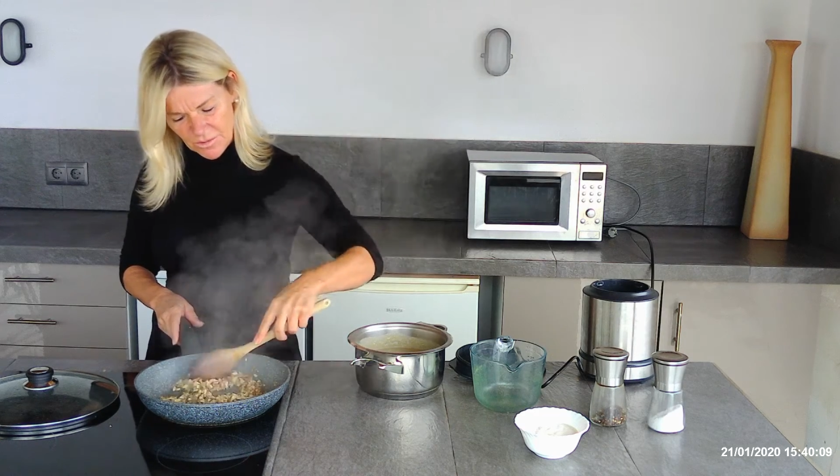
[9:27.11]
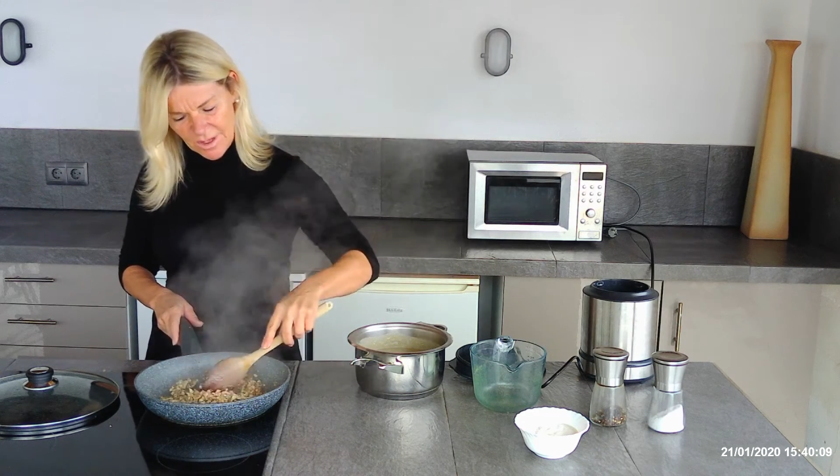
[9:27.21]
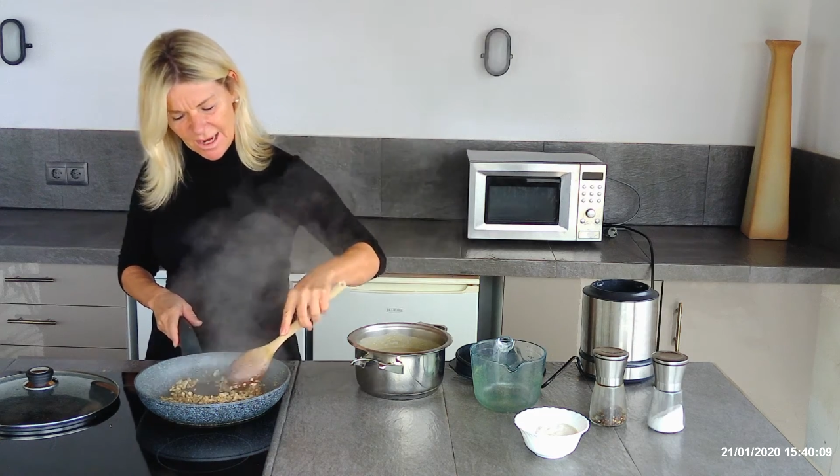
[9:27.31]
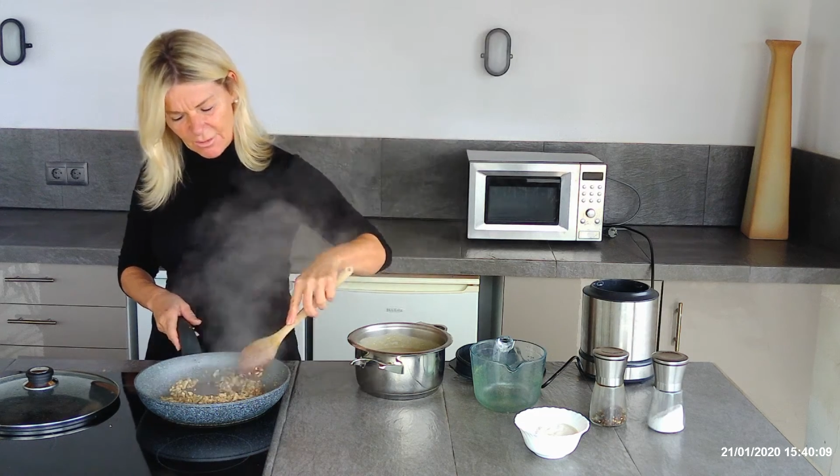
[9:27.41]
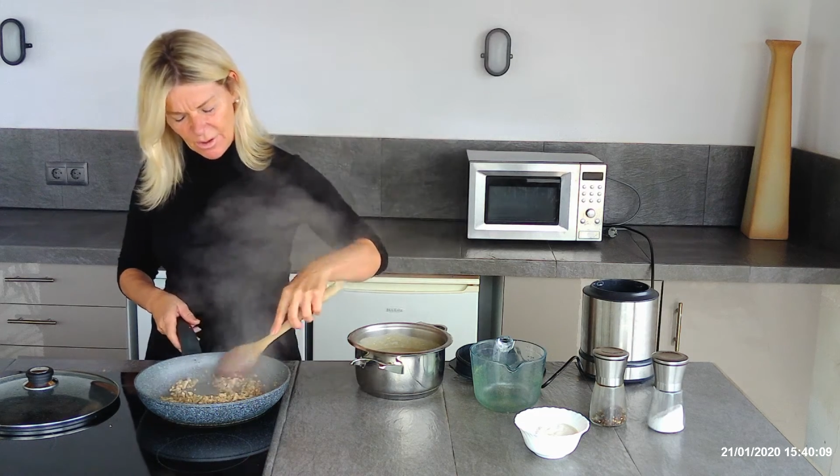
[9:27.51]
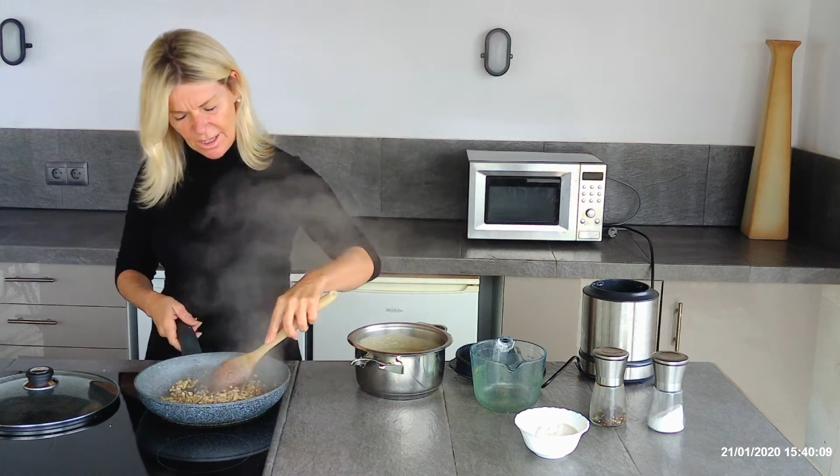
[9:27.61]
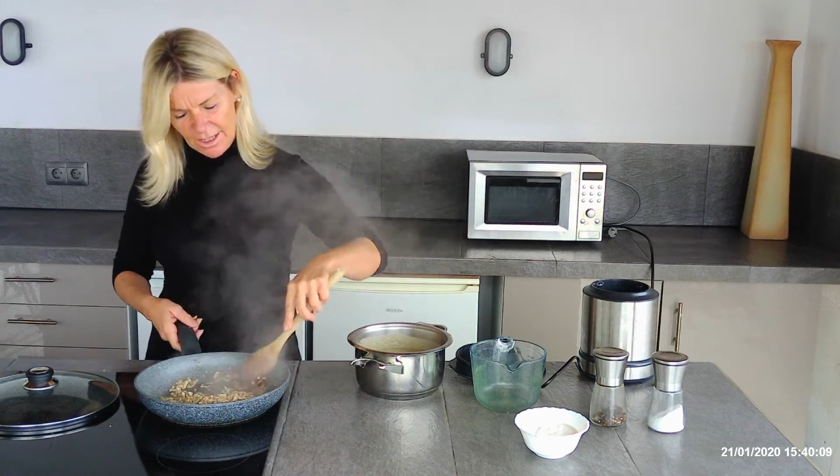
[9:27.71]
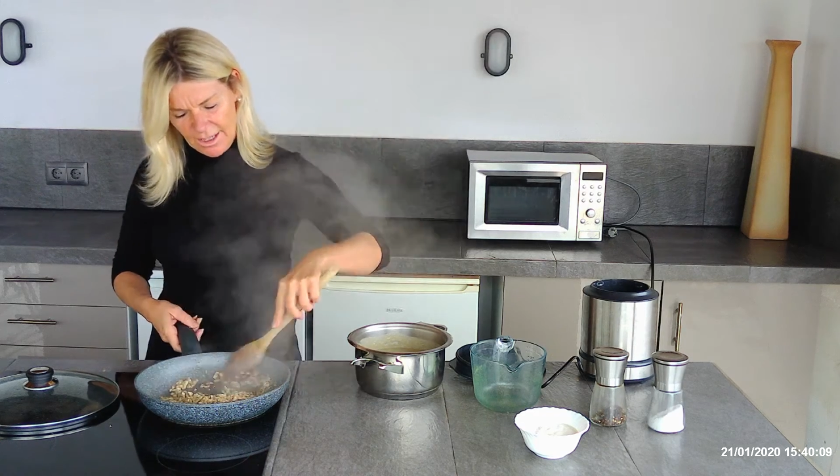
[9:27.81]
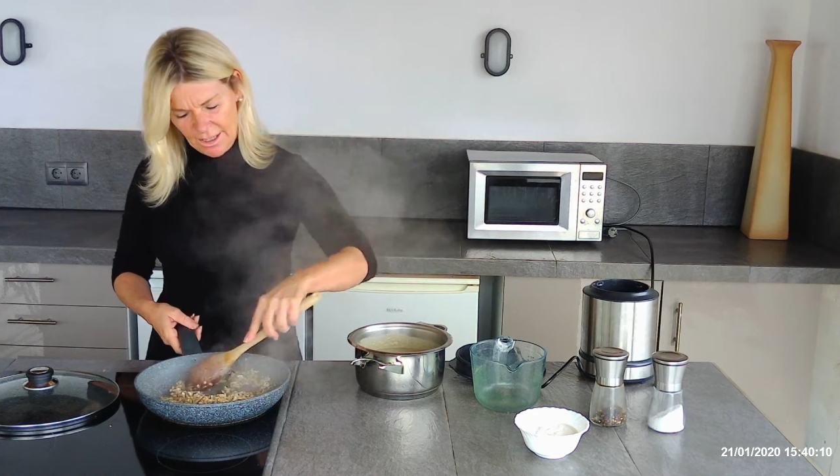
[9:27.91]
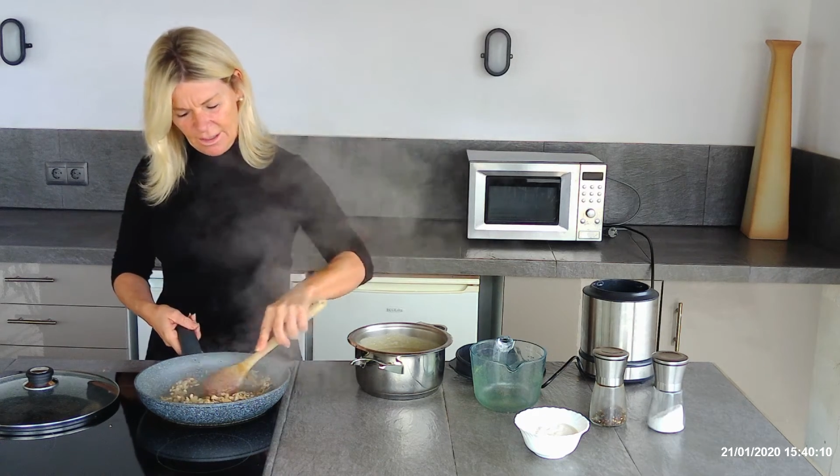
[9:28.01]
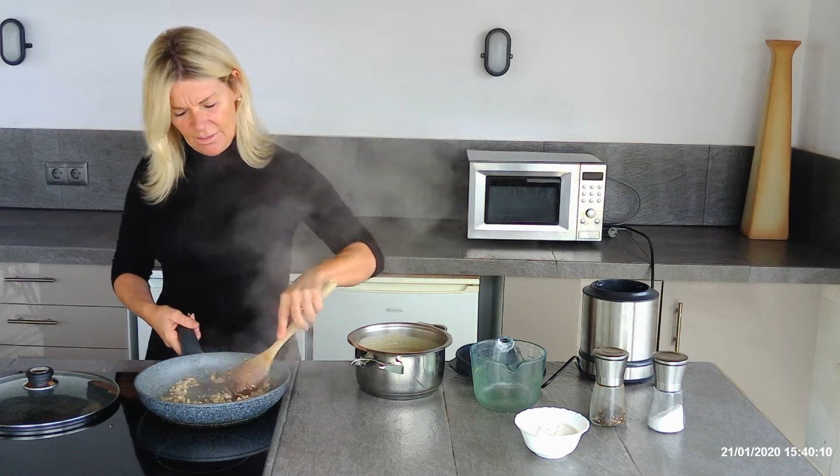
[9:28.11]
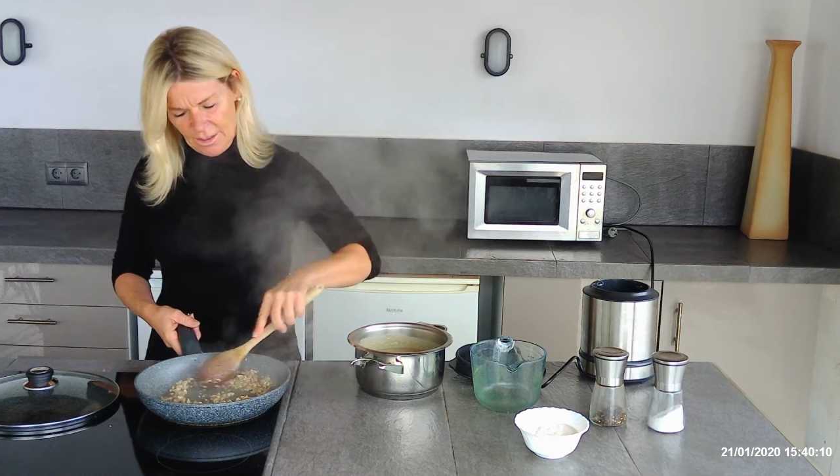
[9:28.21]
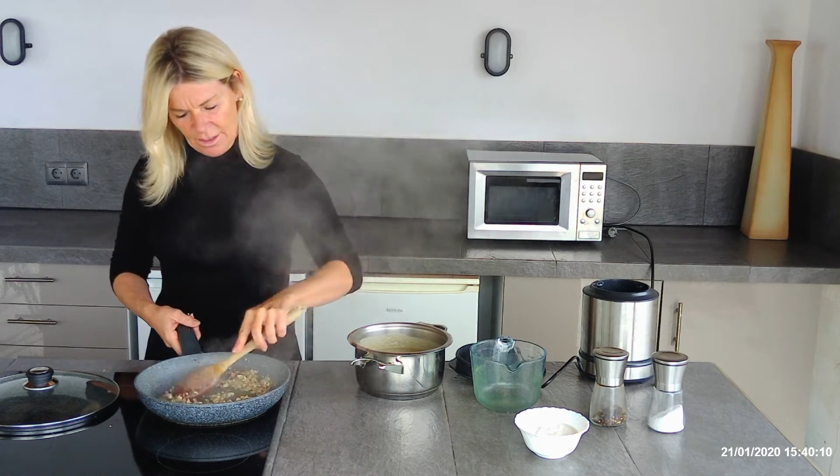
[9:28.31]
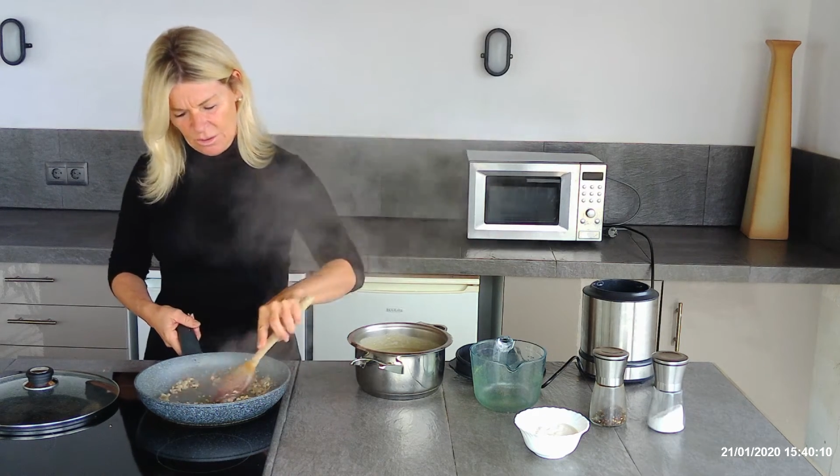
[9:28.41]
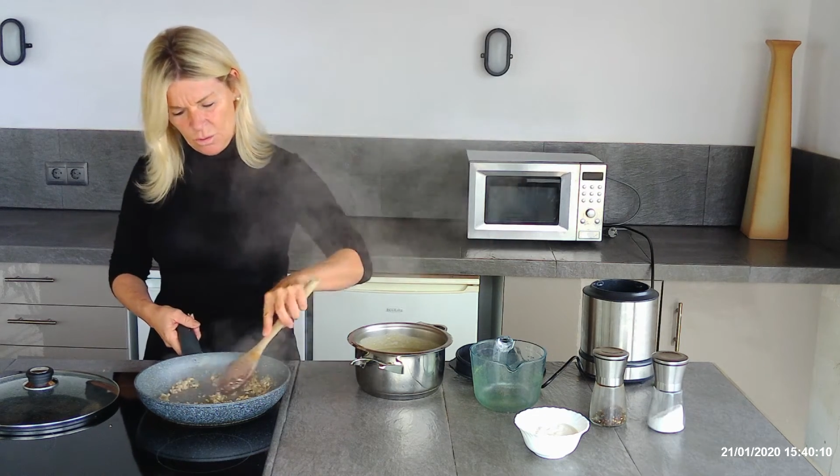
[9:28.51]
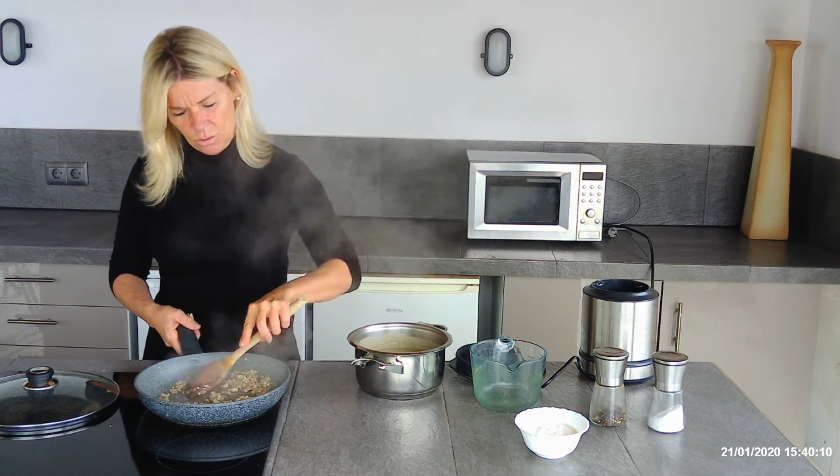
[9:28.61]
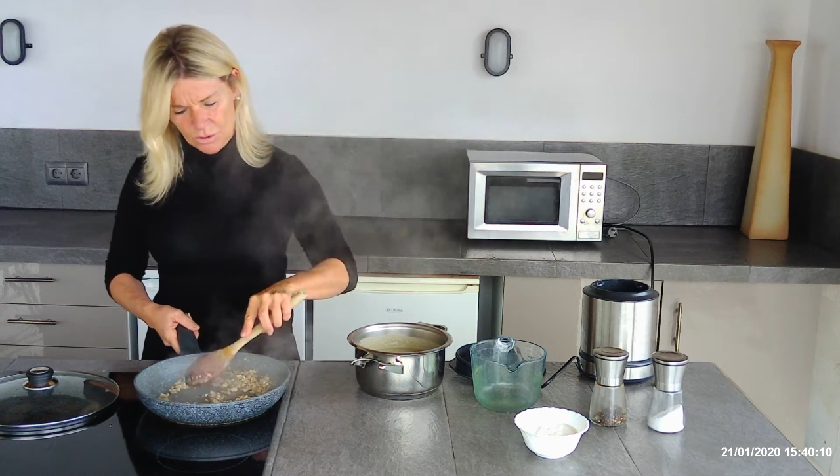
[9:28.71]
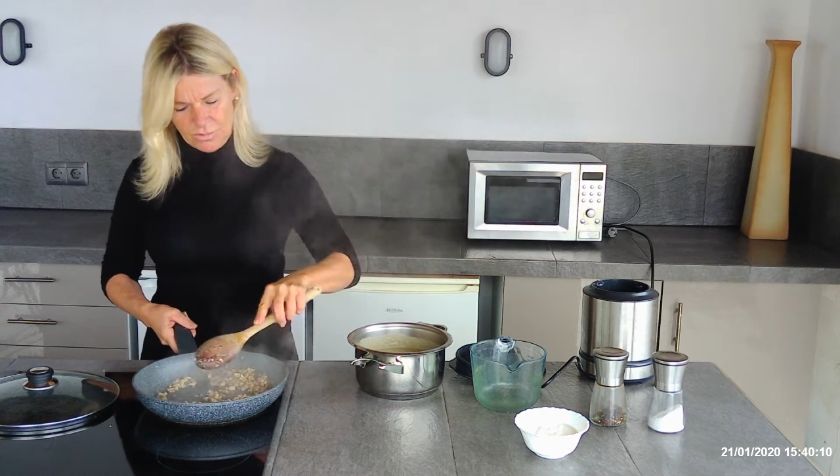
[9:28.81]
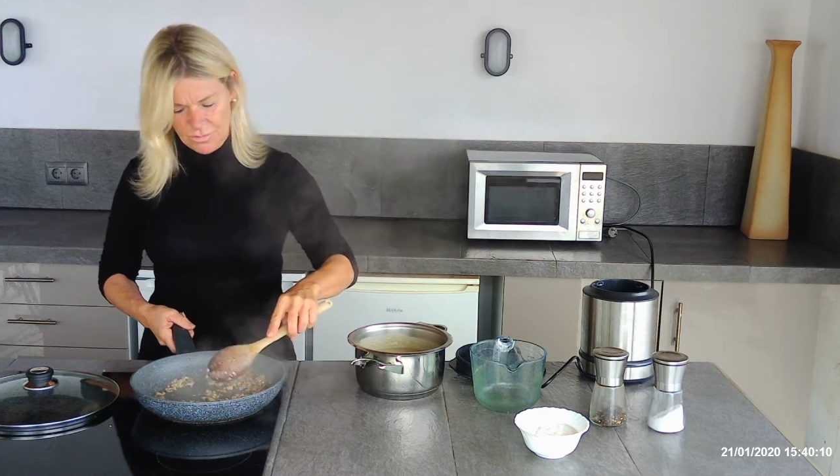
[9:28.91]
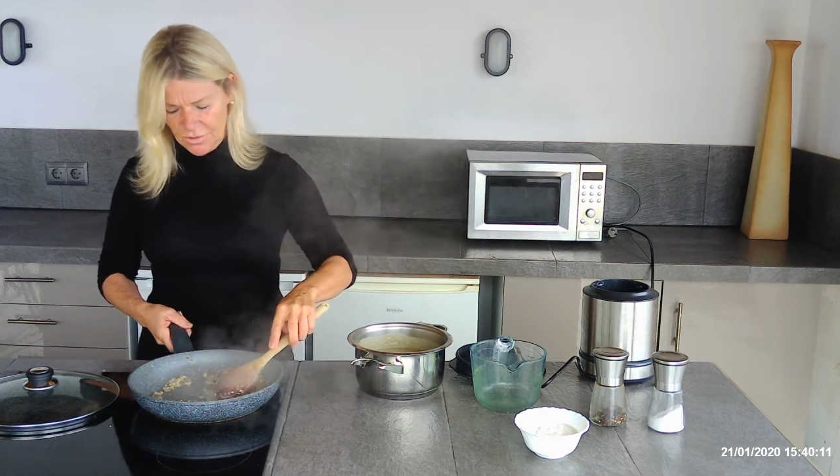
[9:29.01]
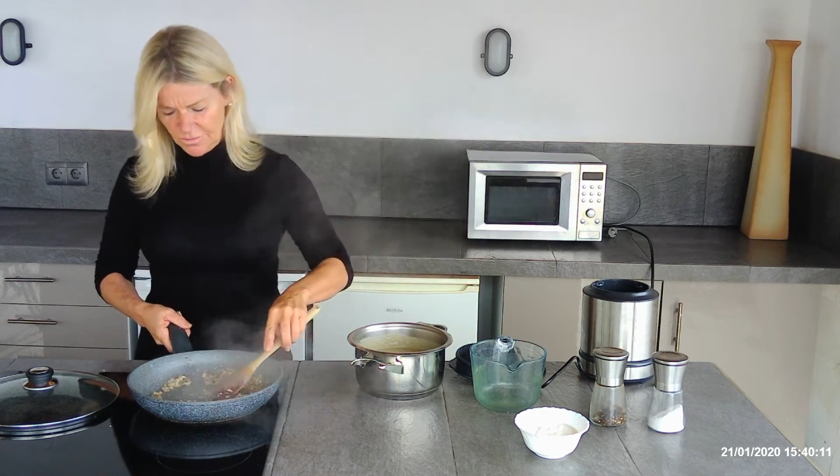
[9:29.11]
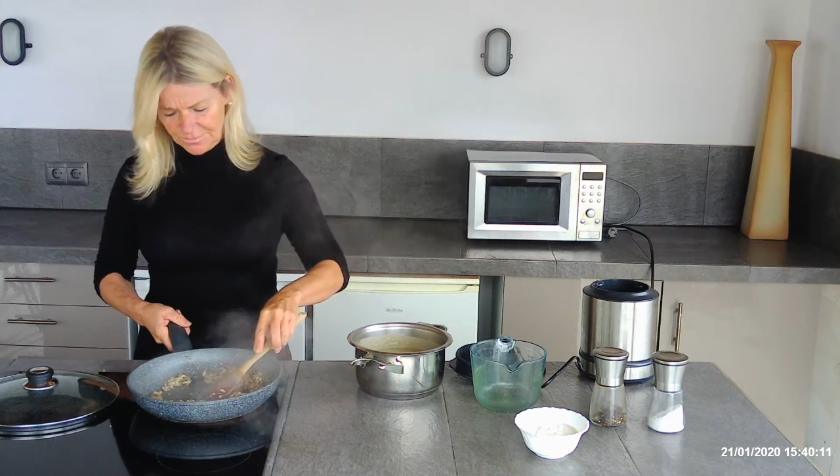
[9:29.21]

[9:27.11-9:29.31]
now cooked through.